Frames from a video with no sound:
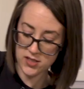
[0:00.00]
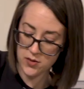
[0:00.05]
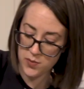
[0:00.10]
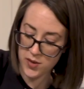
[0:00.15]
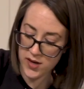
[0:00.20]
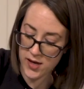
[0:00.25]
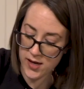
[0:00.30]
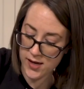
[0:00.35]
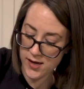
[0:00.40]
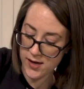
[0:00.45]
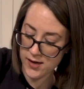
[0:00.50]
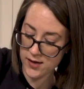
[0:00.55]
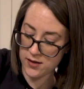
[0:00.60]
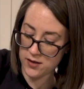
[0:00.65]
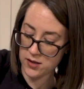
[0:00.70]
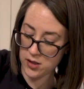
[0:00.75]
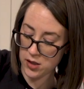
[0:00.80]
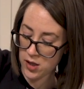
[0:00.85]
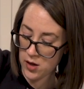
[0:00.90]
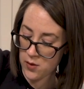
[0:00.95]
a big
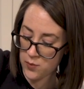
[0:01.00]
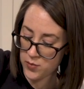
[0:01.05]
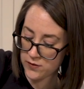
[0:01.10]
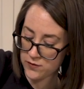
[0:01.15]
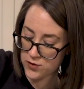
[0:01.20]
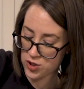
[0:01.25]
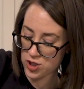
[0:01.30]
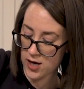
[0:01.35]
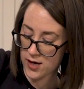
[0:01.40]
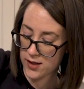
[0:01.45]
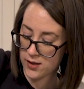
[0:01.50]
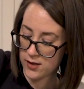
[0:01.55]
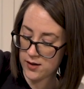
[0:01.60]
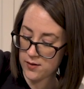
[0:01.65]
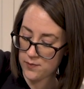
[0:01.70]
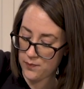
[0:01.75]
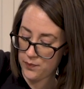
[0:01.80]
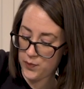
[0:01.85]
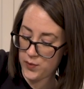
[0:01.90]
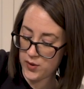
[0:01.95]
clump of chocolate.
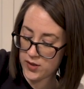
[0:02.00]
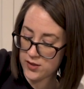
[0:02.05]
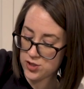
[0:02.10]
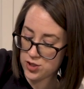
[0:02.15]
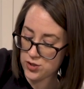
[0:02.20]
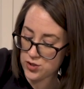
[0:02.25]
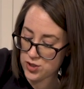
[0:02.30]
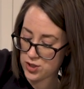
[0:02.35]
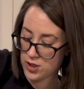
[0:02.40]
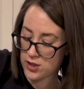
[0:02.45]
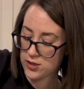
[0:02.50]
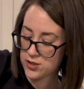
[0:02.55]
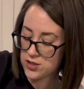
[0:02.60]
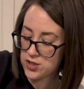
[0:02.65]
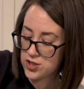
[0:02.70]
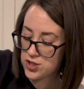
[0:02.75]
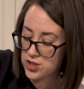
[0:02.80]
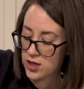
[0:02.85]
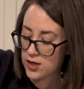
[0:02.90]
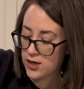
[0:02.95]
But as you start to
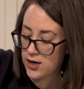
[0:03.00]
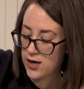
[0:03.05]
stir